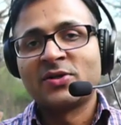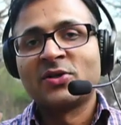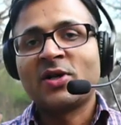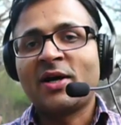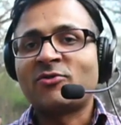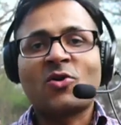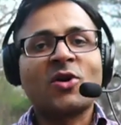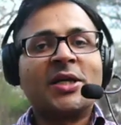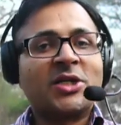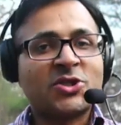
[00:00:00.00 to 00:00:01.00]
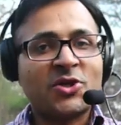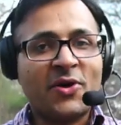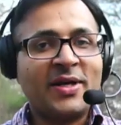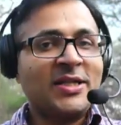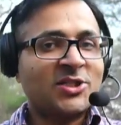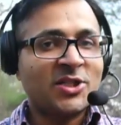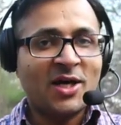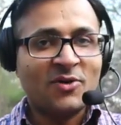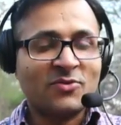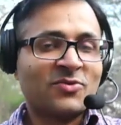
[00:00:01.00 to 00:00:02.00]
I would call it a shirt. It's a
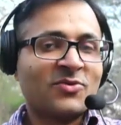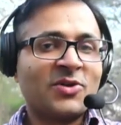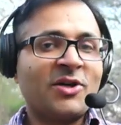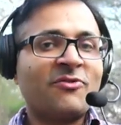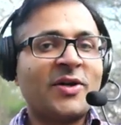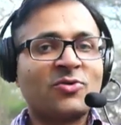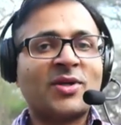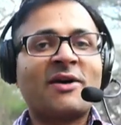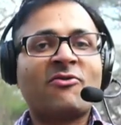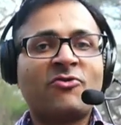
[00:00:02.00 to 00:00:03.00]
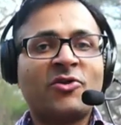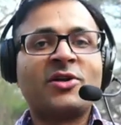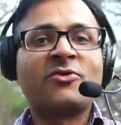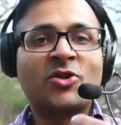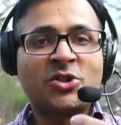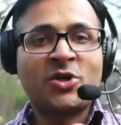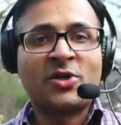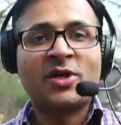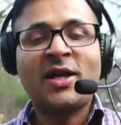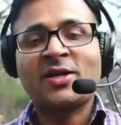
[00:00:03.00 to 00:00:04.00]
noun. If I don't have a word for shirt,
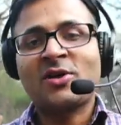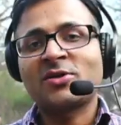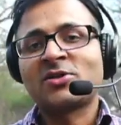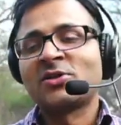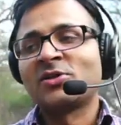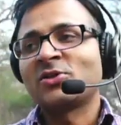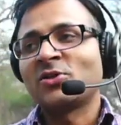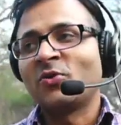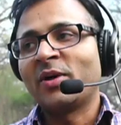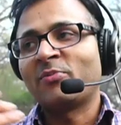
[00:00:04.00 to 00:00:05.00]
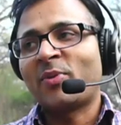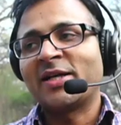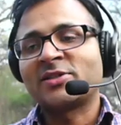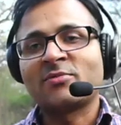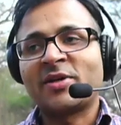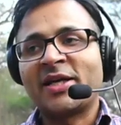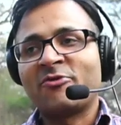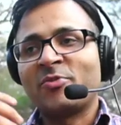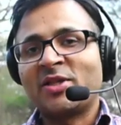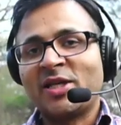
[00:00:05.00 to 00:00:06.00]
I can't go and buy something, give me
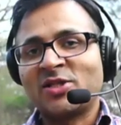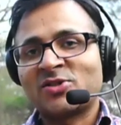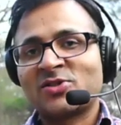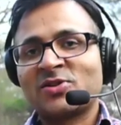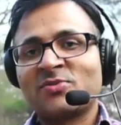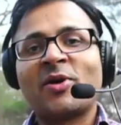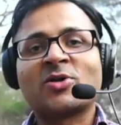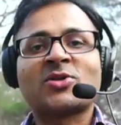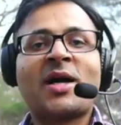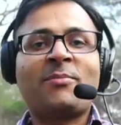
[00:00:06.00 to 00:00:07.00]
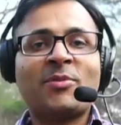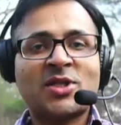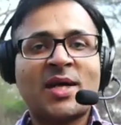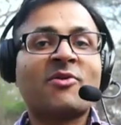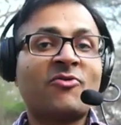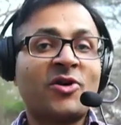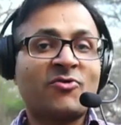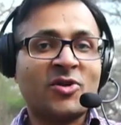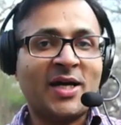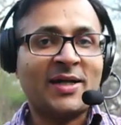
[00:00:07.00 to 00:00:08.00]
this, because I must have a word for
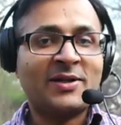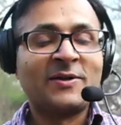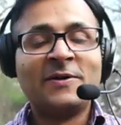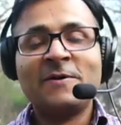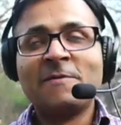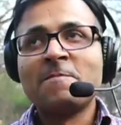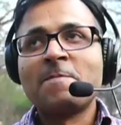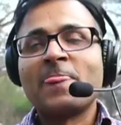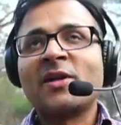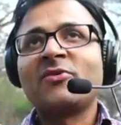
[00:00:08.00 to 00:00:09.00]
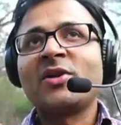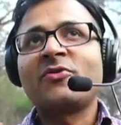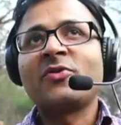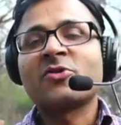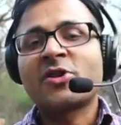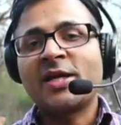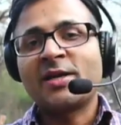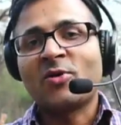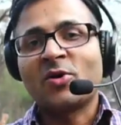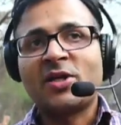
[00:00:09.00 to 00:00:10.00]
that. Even if you think
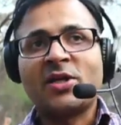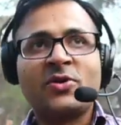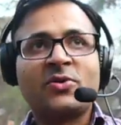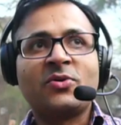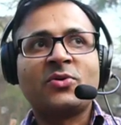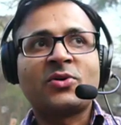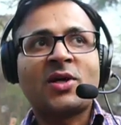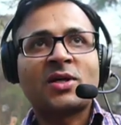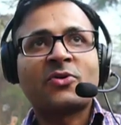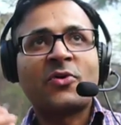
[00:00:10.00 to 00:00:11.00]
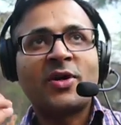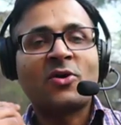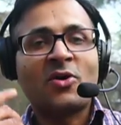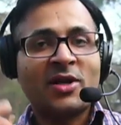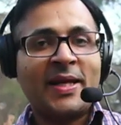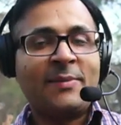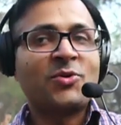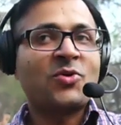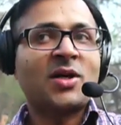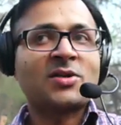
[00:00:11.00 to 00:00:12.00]
about it, you can't recall a name, you
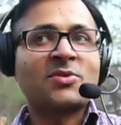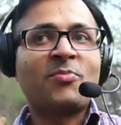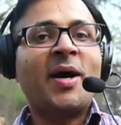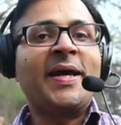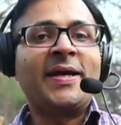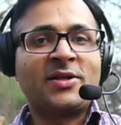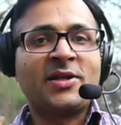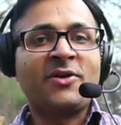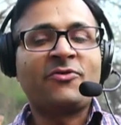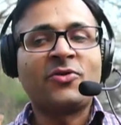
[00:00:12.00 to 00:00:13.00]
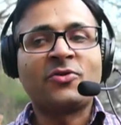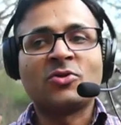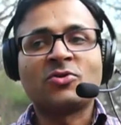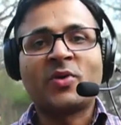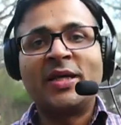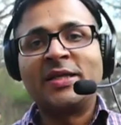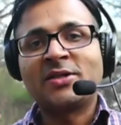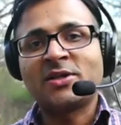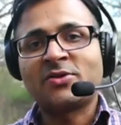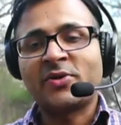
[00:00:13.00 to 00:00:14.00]
can't buy it. If you go to alien
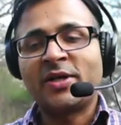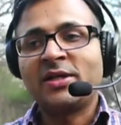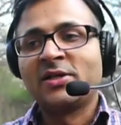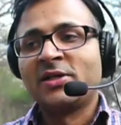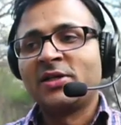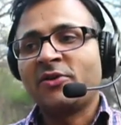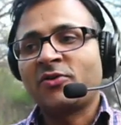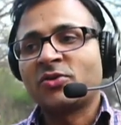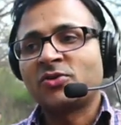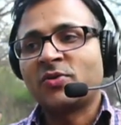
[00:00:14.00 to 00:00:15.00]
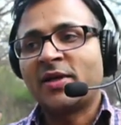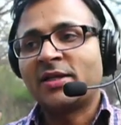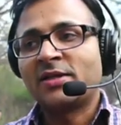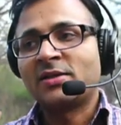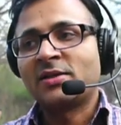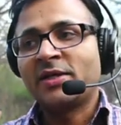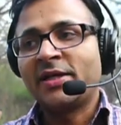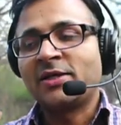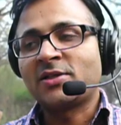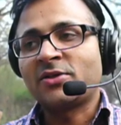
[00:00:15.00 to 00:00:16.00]
country, if you go to an alien
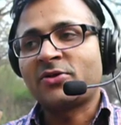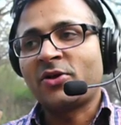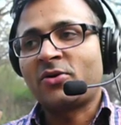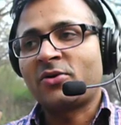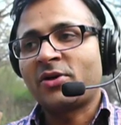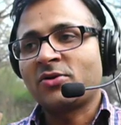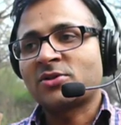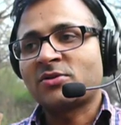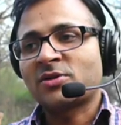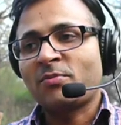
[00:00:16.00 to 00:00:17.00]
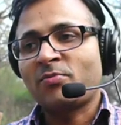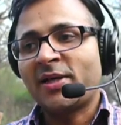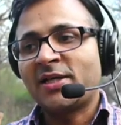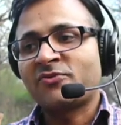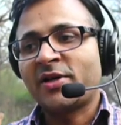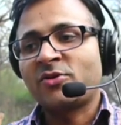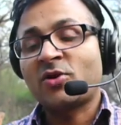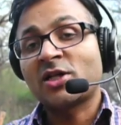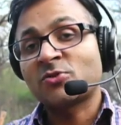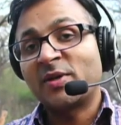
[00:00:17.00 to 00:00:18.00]
country or some place where you can't
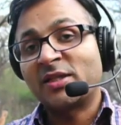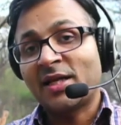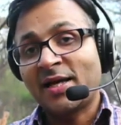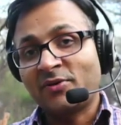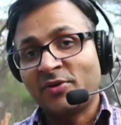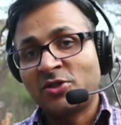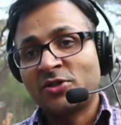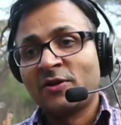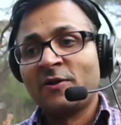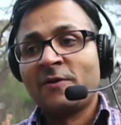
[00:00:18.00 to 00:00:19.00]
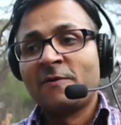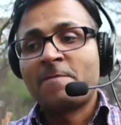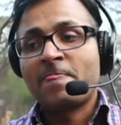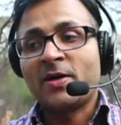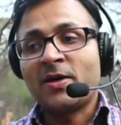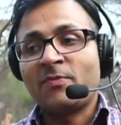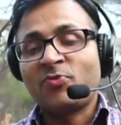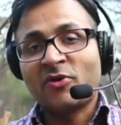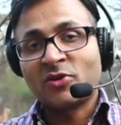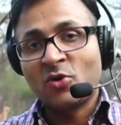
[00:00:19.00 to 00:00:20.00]
speak the language of
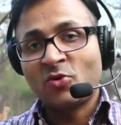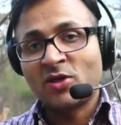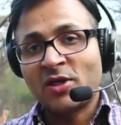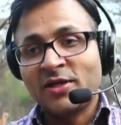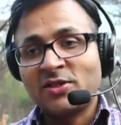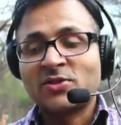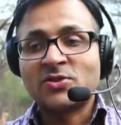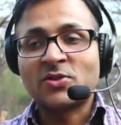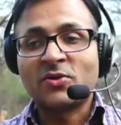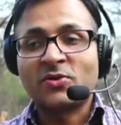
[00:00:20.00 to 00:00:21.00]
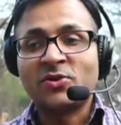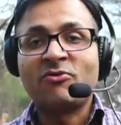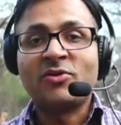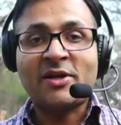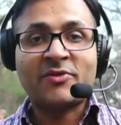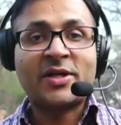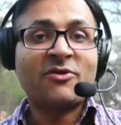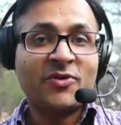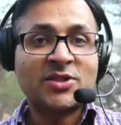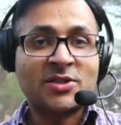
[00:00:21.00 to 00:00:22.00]
the local guys, so you will definitely
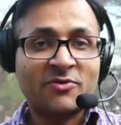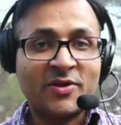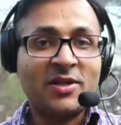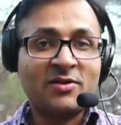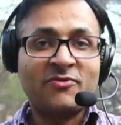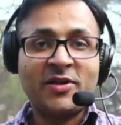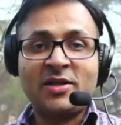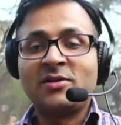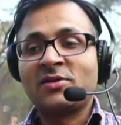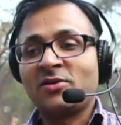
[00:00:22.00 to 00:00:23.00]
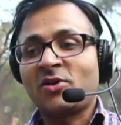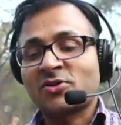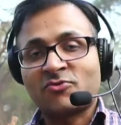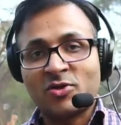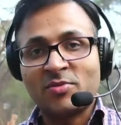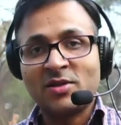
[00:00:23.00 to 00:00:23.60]
feel lots of trouble,